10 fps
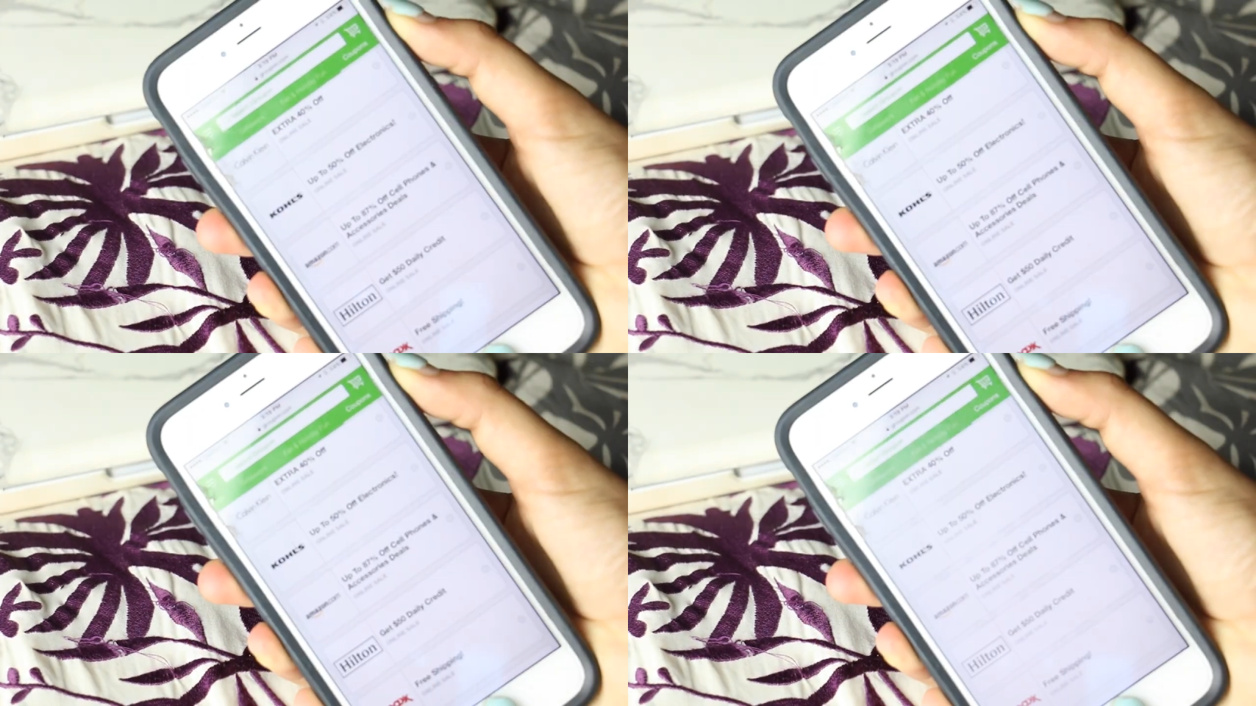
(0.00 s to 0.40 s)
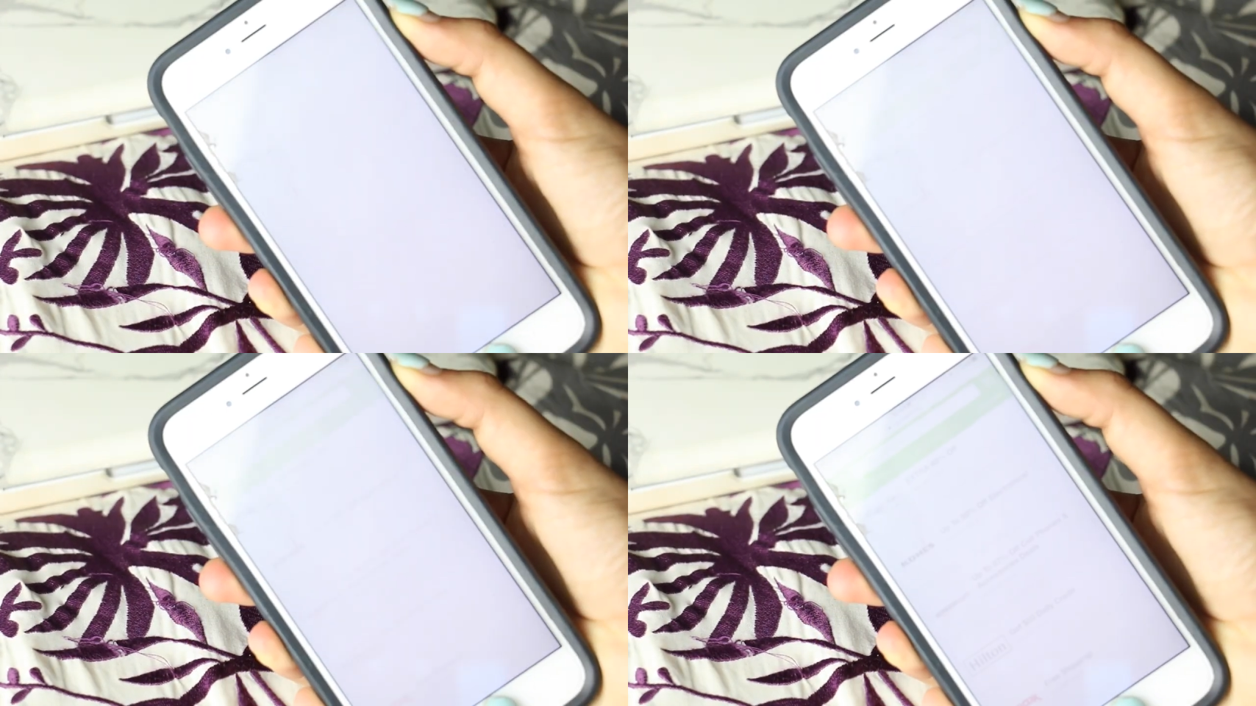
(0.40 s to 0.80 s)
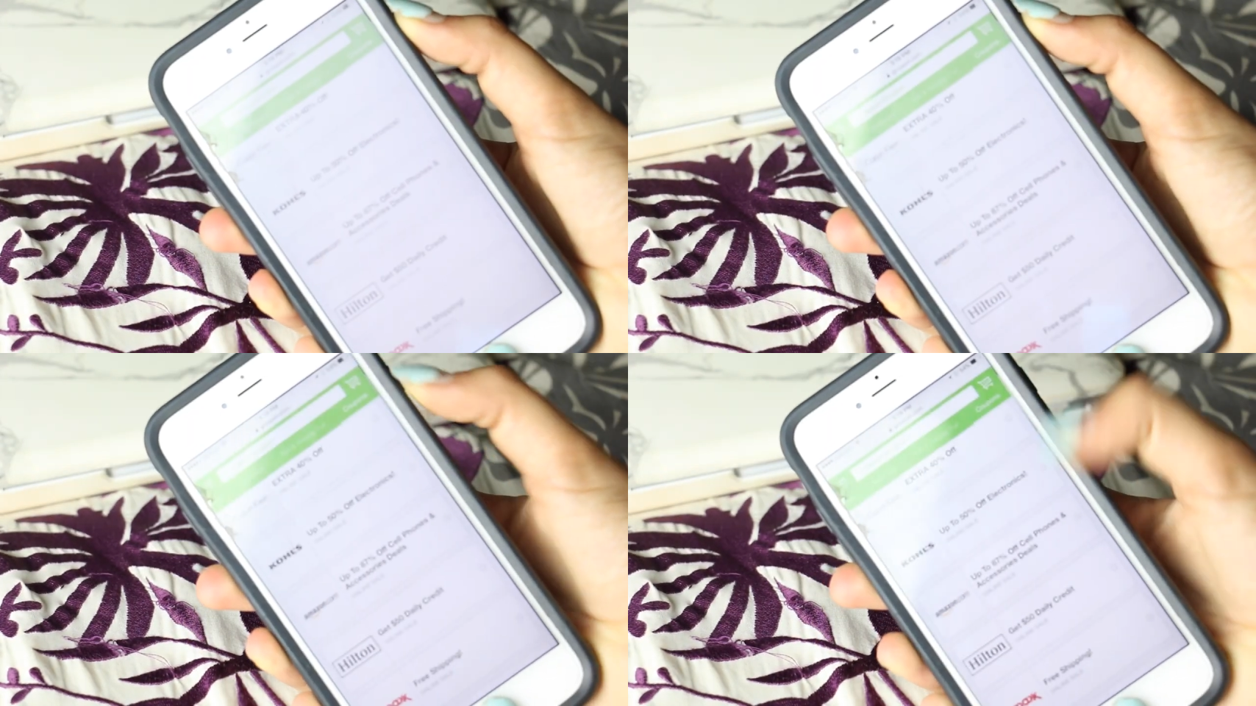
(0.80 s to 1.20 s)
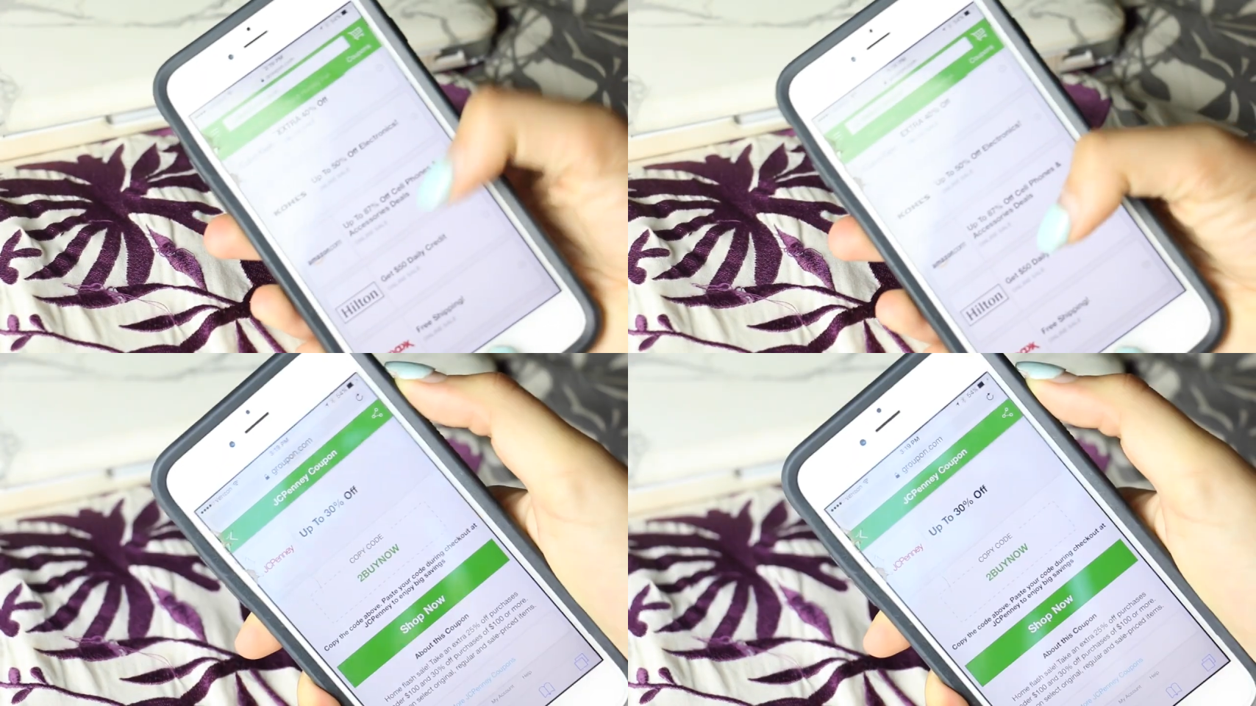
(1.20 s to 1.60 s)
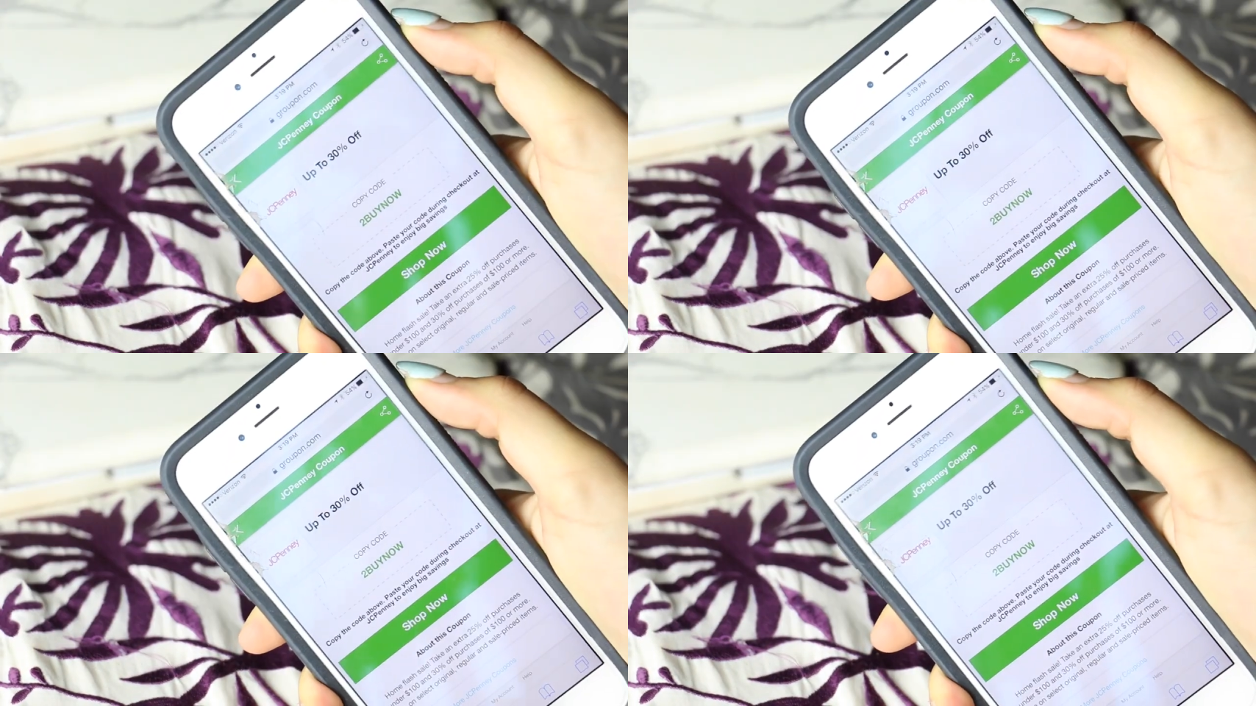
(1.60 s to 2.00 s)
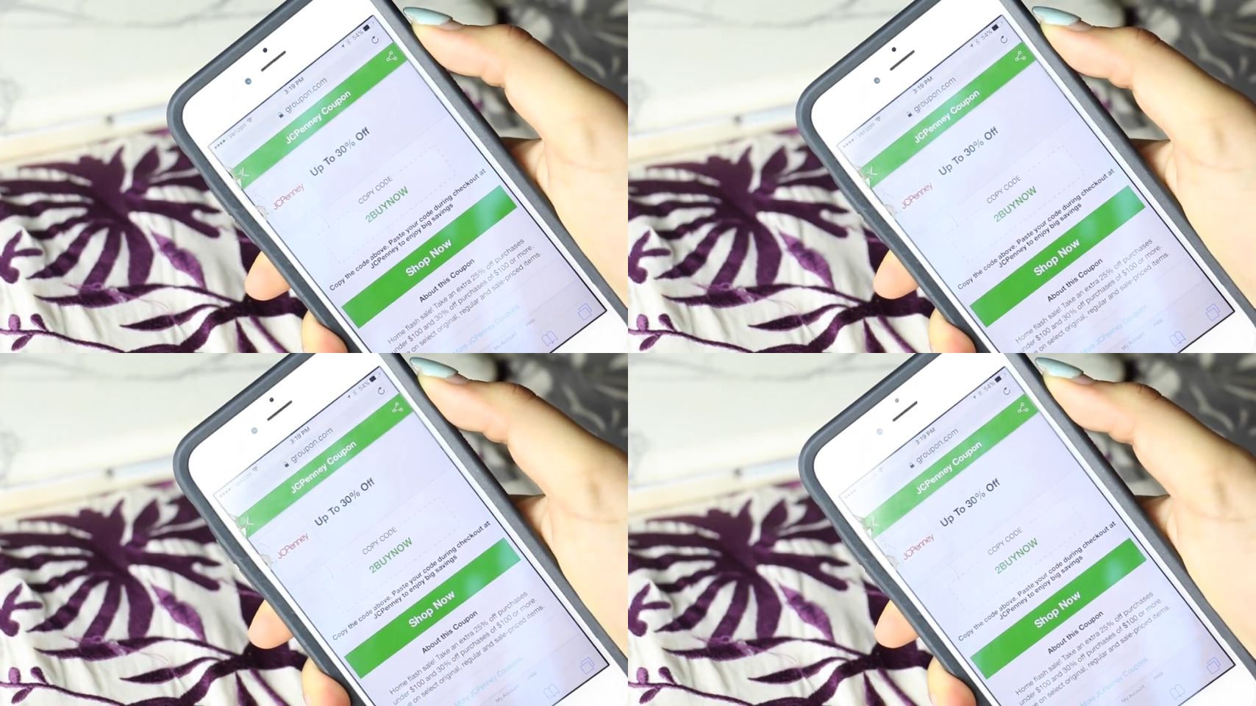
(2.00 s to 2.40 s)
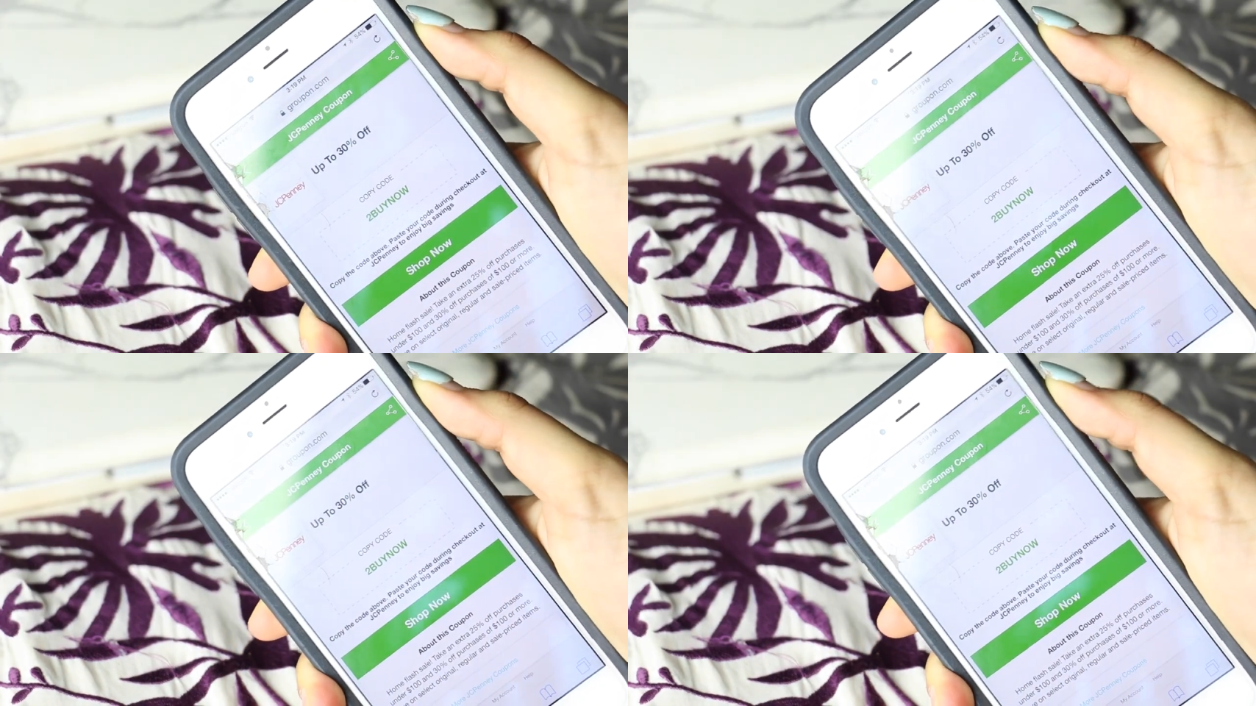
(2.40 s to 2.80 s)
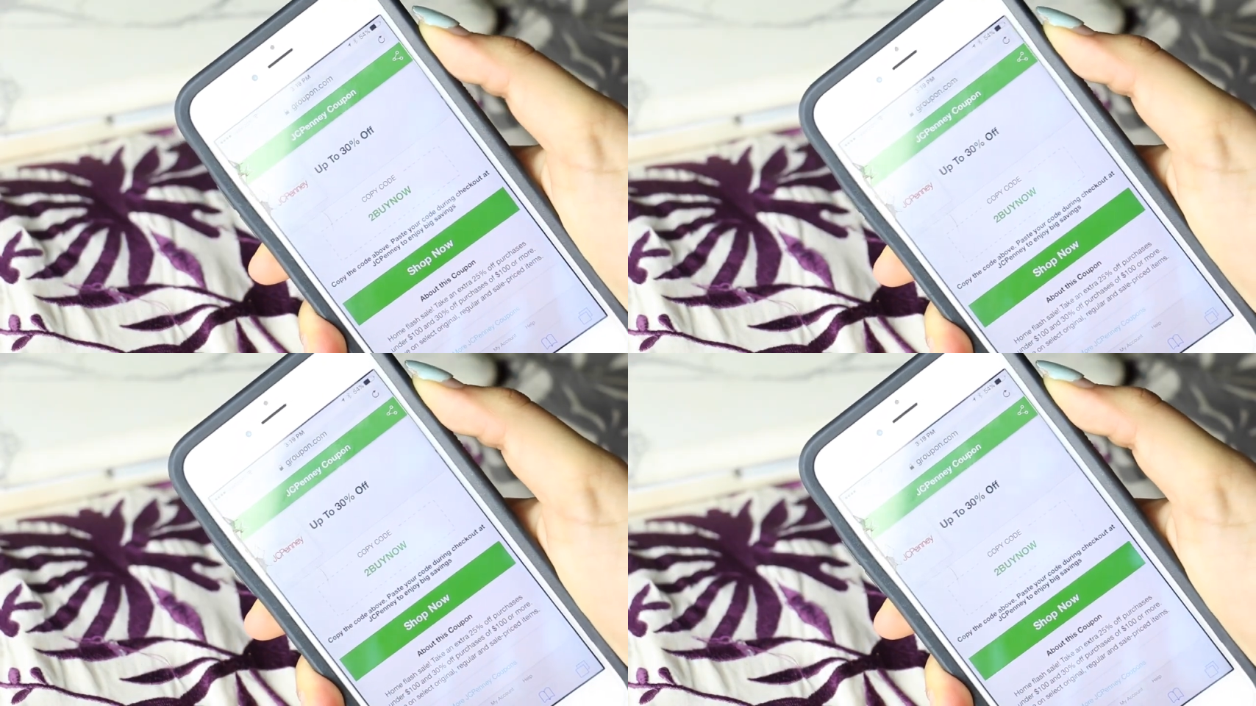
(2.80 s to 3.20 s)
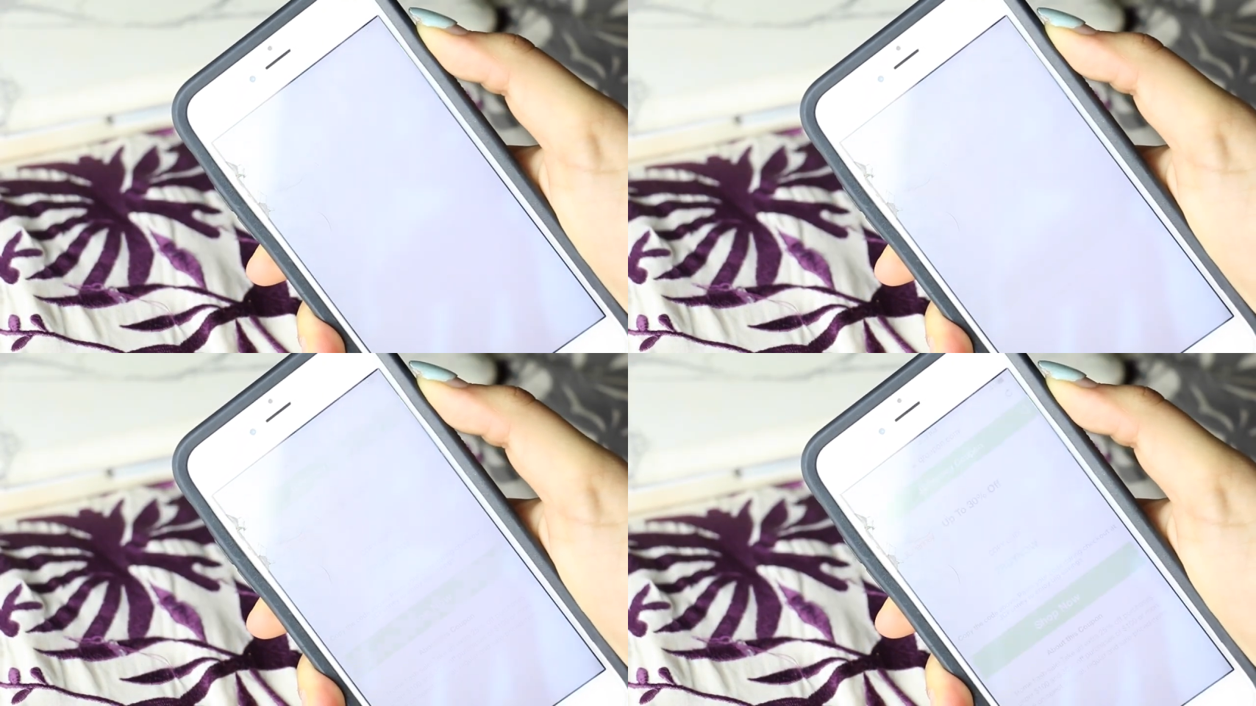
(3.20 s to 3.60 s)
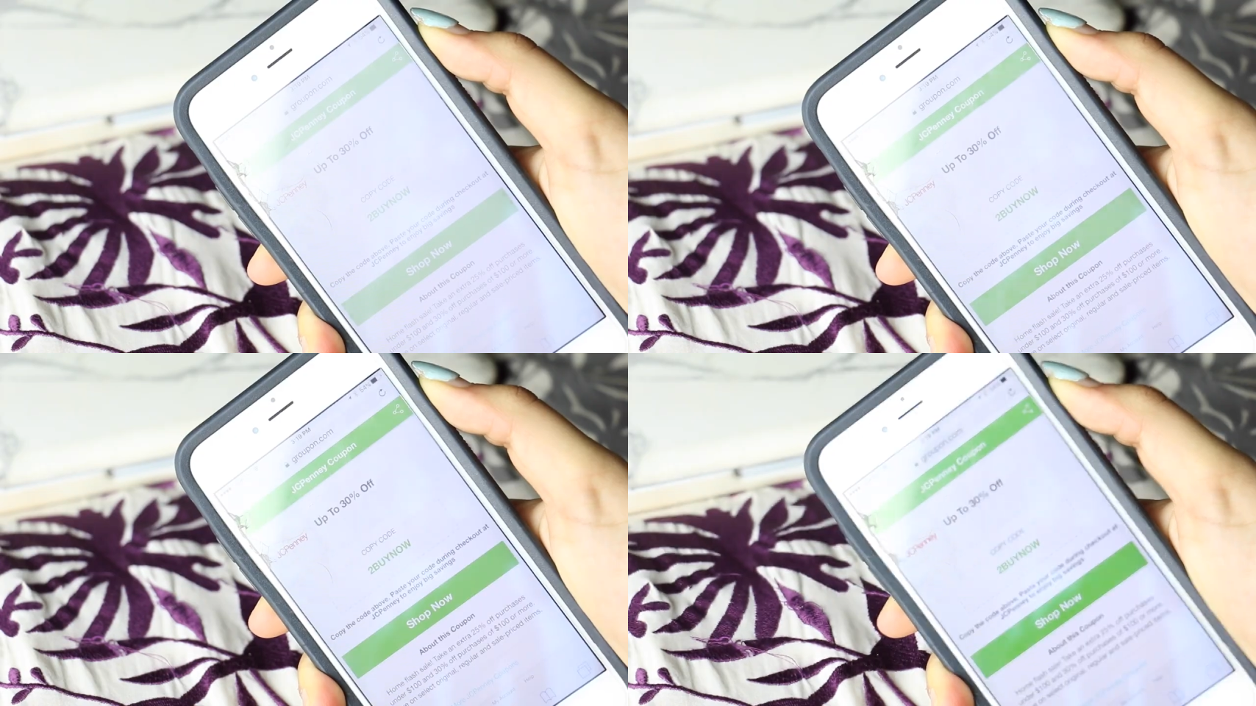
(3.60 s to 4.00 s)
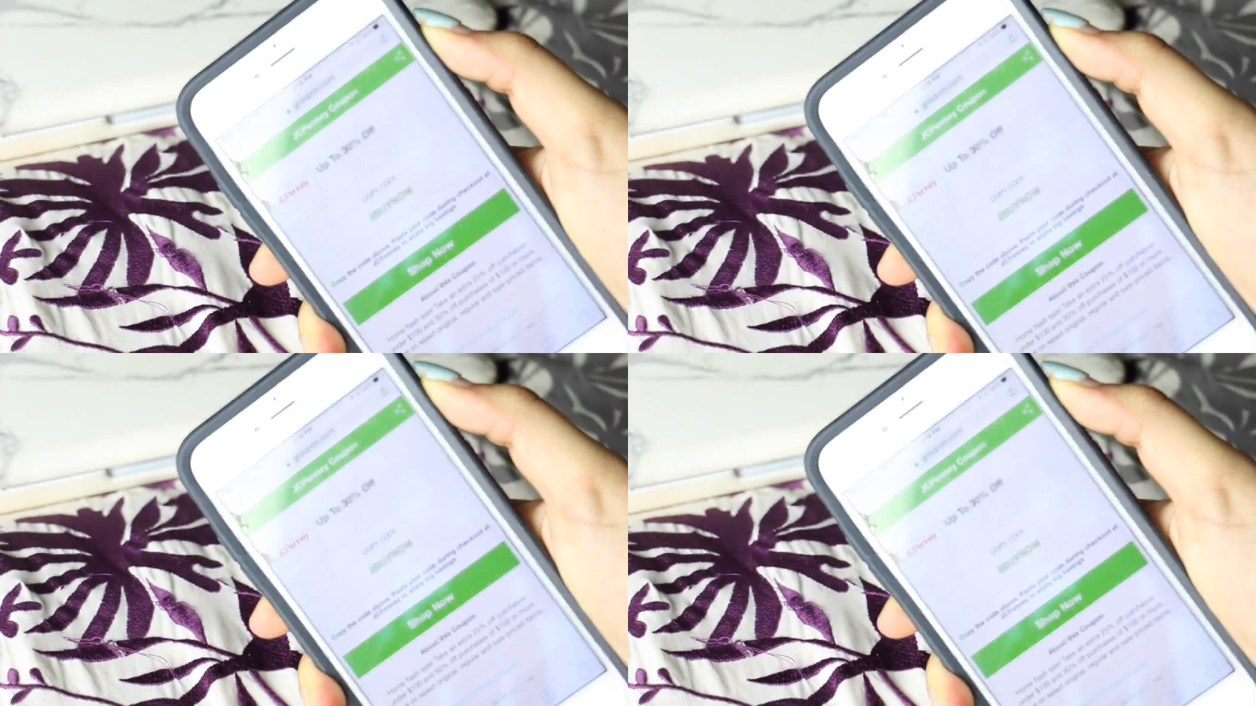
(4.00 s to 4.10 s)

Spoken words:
No face is visible, so there are no lips to read.